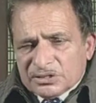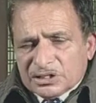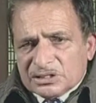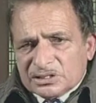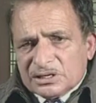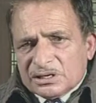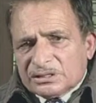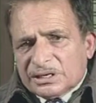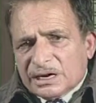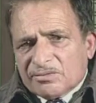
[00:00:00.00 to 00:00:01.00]
which is
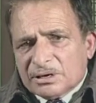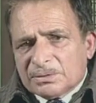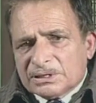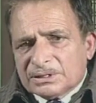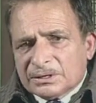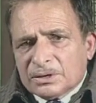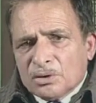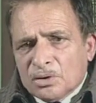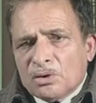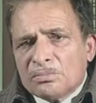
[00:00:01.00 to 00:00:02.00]
there available in the
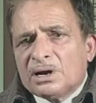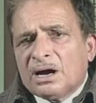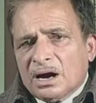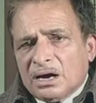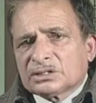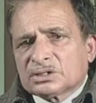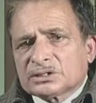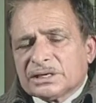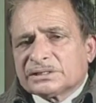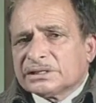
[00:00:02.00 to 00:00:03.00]
home or
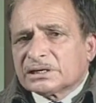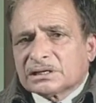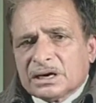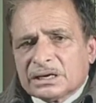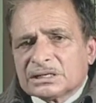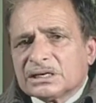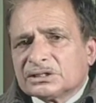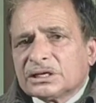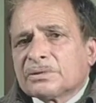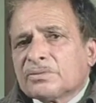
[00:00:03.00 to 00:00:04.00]
society at large.
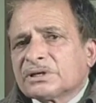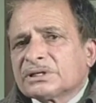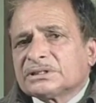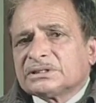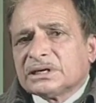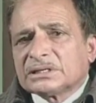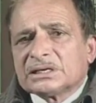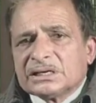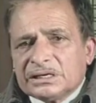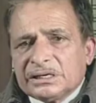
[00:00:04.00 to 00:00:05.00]
Therefore what he does,
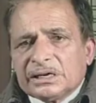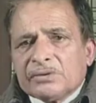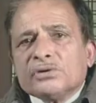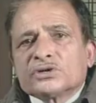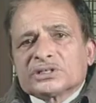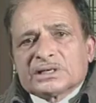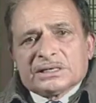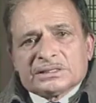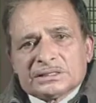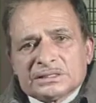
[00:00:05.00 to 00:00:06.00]
he revolutionizes.